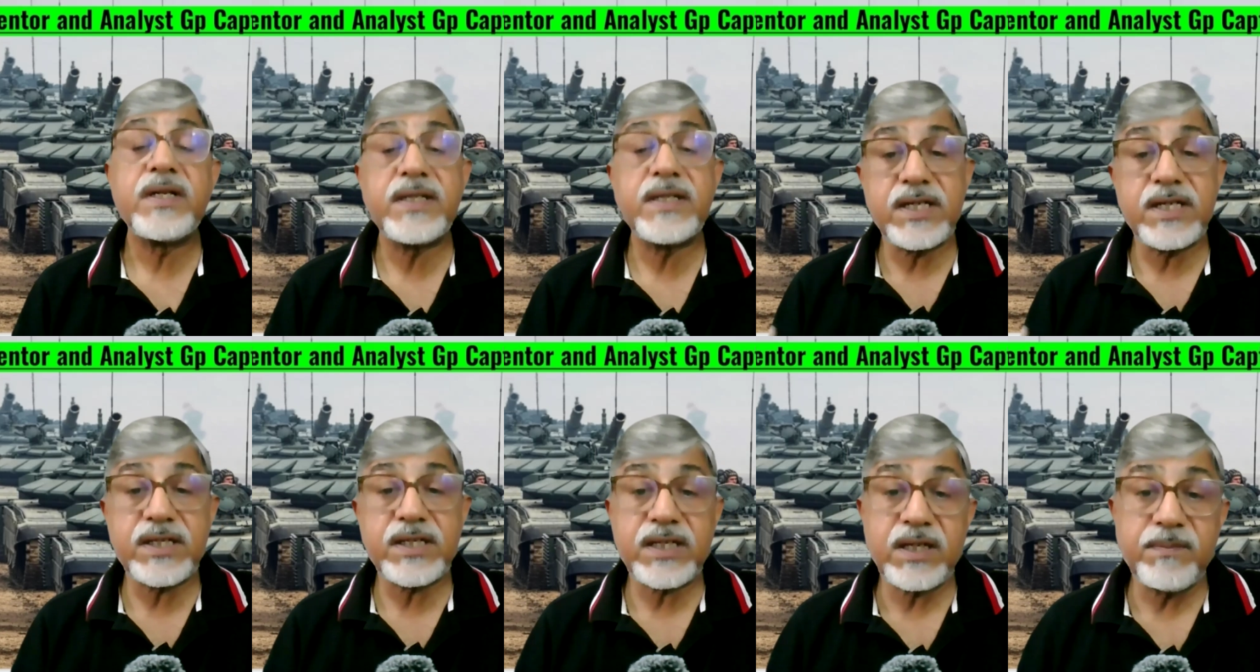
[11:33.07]

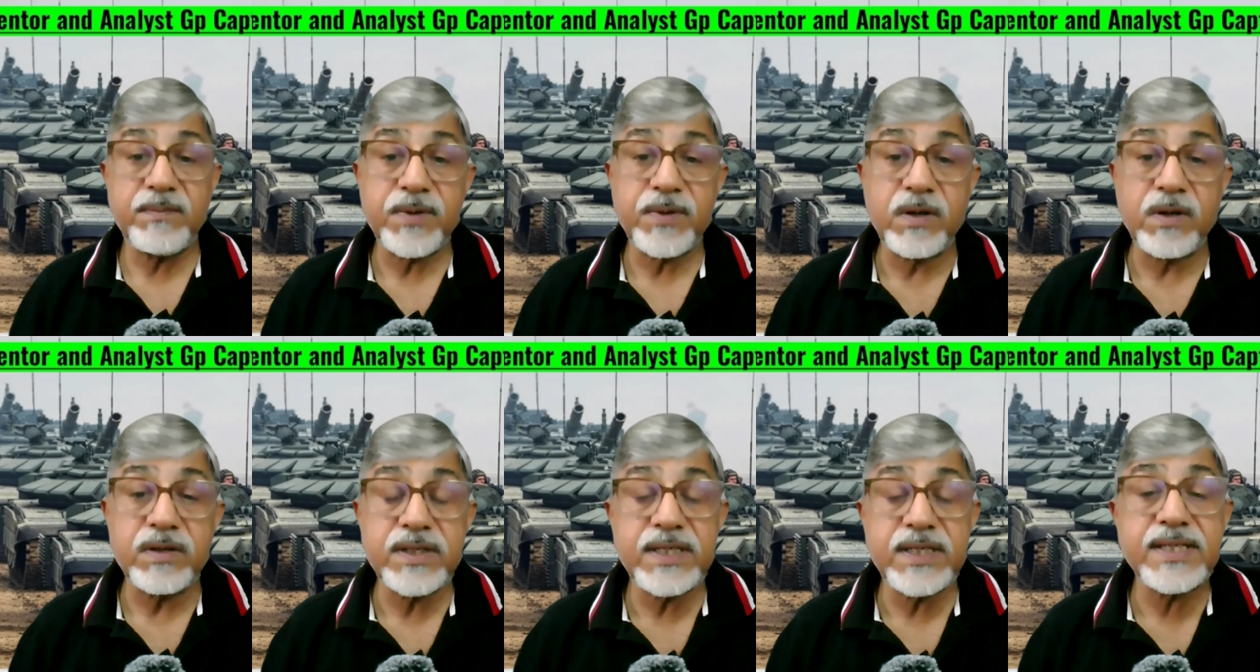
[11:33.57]
testing
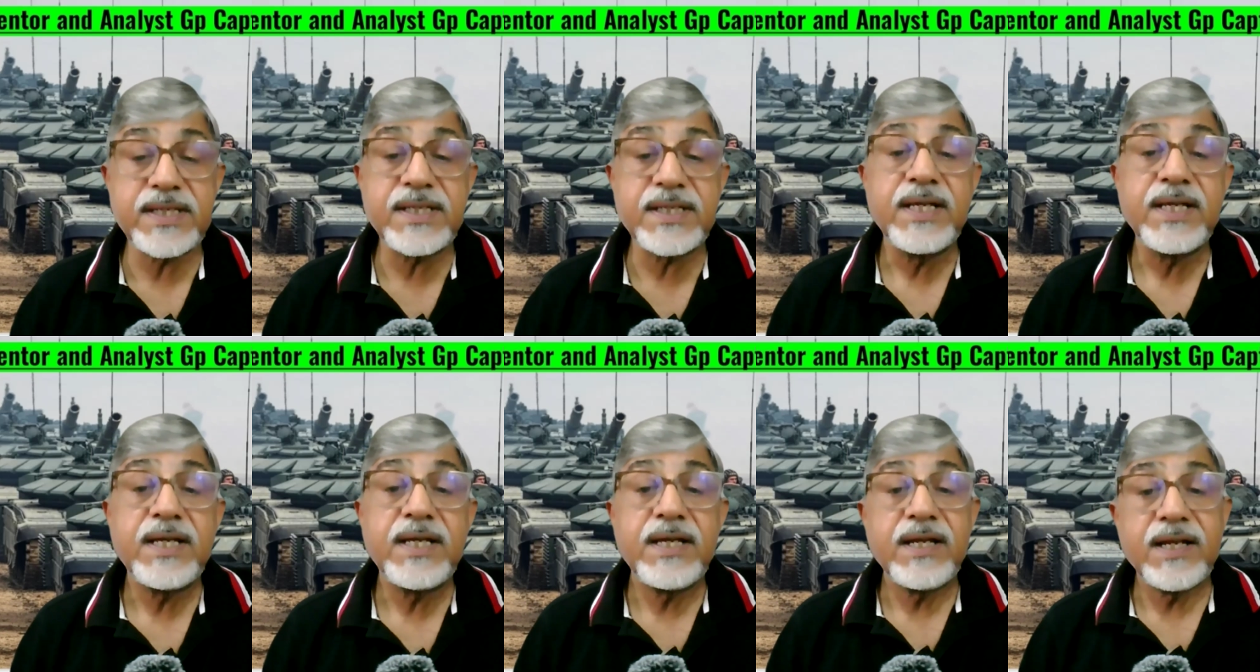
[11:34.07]
process
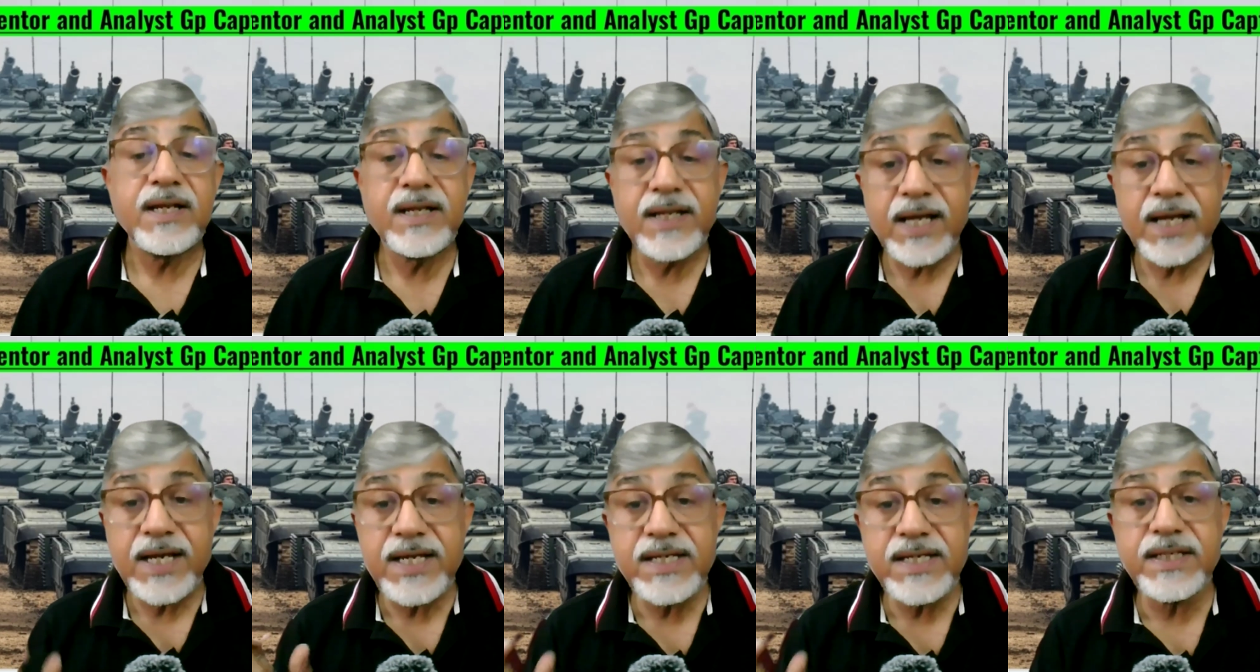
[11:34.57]

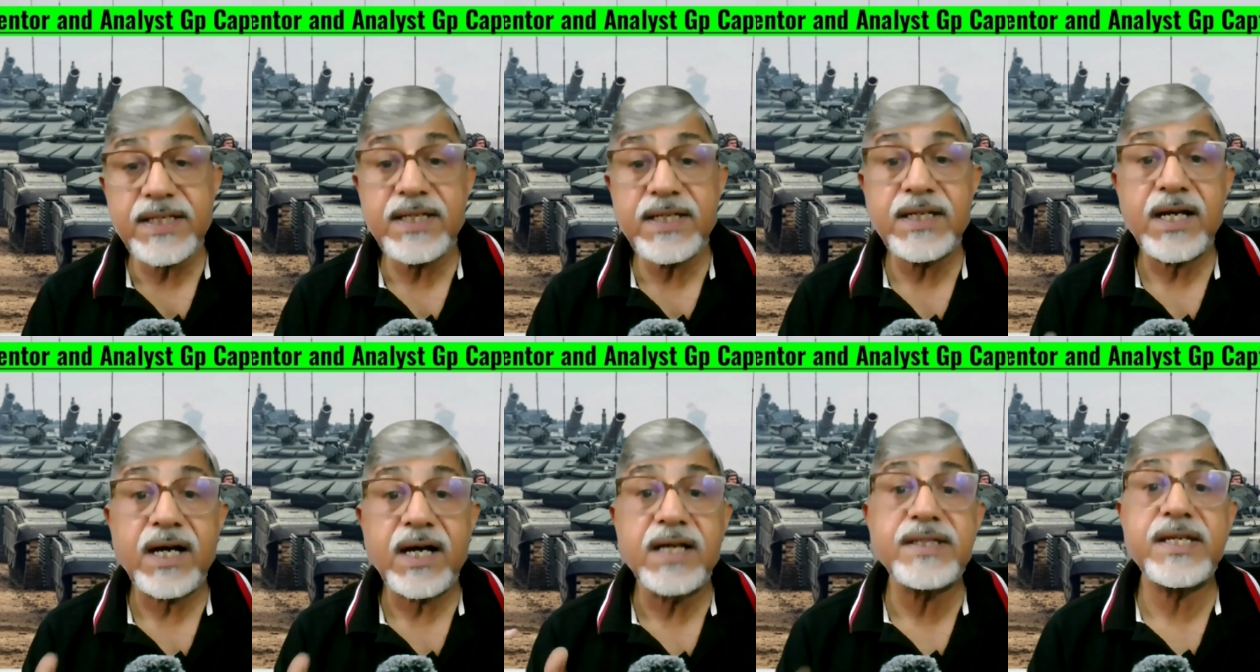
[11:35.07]
lies in
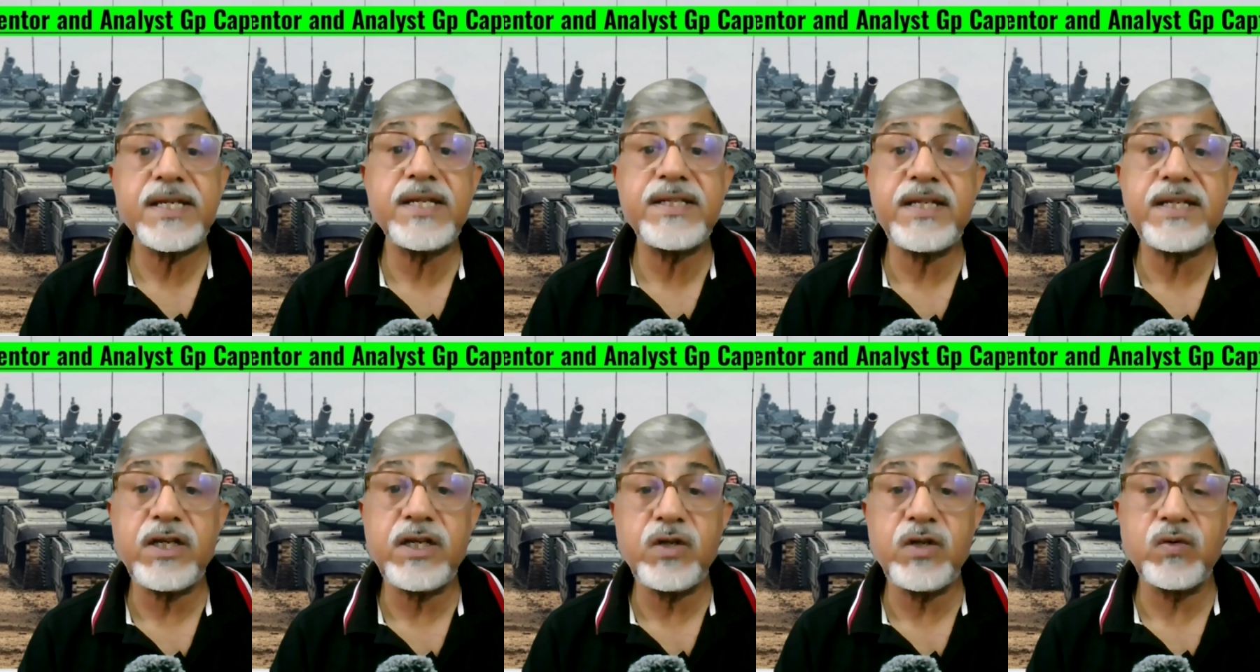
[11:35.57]

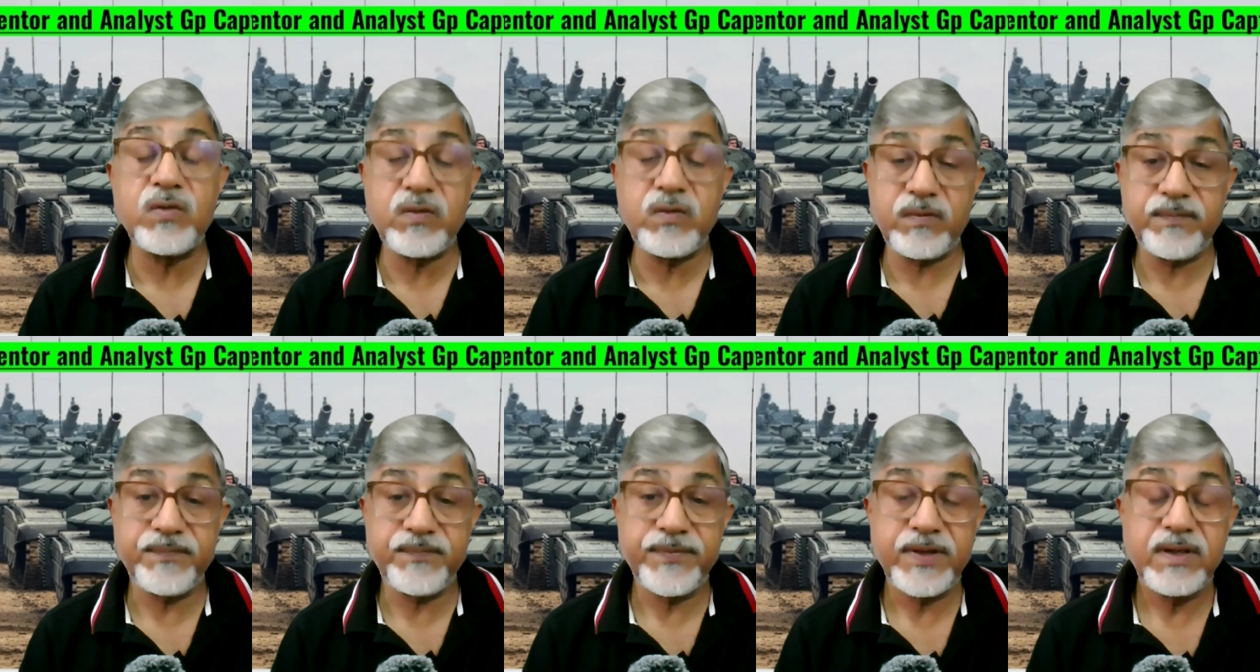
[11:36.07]
assessing you